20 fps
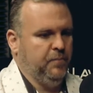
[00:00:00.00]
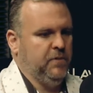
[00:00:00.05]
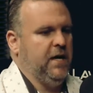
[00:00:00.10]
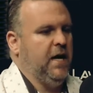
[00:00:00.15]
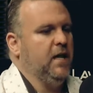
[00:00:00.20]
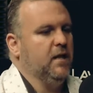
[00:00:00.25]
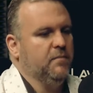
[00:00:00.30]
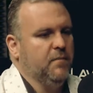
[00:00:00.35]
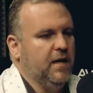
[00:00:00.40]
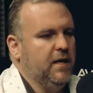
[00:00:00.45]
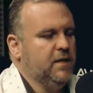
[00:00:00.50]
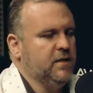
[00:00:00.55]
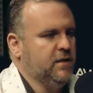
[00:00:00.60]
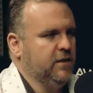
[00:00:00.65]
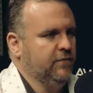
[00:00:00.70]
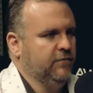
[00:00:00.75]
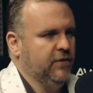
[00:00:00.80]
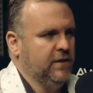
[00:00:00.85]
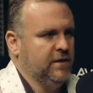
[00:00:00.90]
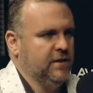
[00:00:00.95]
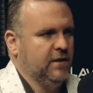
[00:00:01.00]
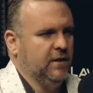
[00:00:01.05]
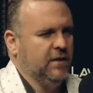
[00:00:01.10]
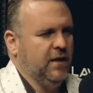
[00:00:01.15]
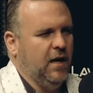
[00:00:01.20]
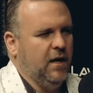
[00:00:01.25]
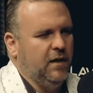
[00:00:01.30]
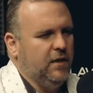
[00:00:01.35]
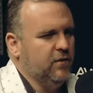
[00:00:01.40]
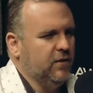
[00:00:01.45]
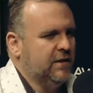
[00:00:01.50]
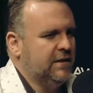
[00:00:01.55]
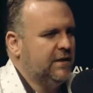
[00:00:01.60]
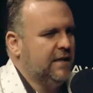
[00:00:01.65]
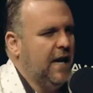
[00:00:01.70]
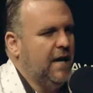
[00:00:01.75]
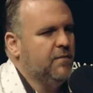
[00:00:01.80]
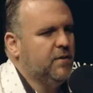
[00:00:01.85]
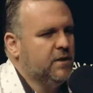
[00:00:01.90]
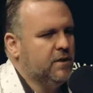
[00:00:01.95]
telemedicine visit and how do you
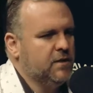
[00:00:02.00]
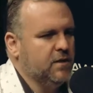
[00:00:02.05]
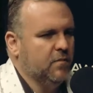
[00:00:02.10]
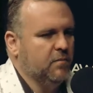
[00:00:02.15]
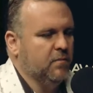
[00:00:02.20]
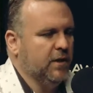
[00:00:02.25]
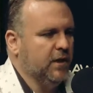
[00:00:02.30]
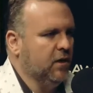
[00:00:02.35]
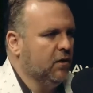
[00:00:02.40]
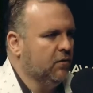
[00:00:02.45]
examine somebody